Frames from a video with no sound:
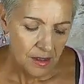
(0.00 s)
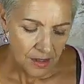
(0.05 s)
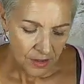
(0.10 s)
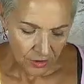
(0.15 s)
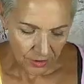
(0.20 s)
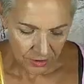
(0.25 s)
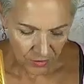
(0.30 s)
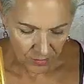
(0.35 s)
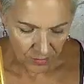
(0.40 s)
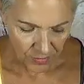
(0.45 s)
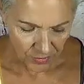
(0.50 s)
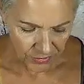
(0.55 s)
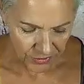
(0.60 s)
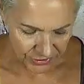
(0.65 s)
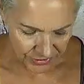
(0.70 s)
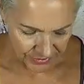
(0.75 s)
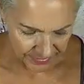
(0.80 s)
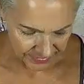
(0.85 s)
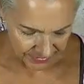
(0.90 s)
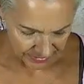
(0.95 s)
at your
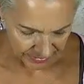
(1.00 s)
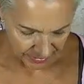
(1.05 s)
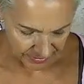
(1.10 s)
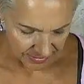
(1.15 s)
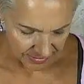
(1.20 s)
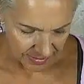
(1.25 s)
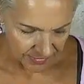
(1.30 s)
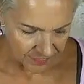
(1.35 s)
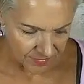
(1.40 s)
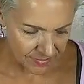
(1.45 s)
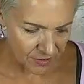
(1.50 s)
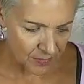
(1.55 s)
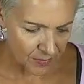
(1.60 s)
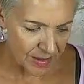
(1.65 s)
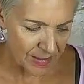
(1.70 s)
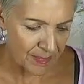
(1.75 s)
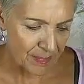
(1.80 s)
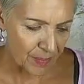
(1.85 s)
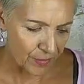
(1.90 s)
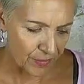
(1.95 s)
emotions here. Now, this could
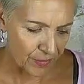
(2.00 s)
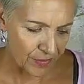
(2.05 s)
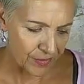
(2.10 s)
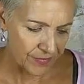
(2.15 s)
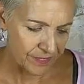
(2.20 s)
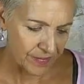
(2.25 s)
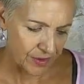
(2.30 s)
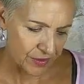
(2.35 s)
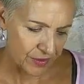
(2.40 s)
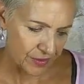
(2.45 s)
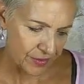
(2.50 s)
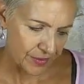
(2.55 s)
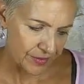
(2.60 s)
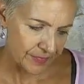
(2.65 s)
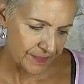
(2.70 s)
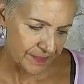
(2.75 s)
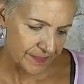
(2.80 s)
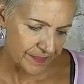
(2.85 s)
be both of you.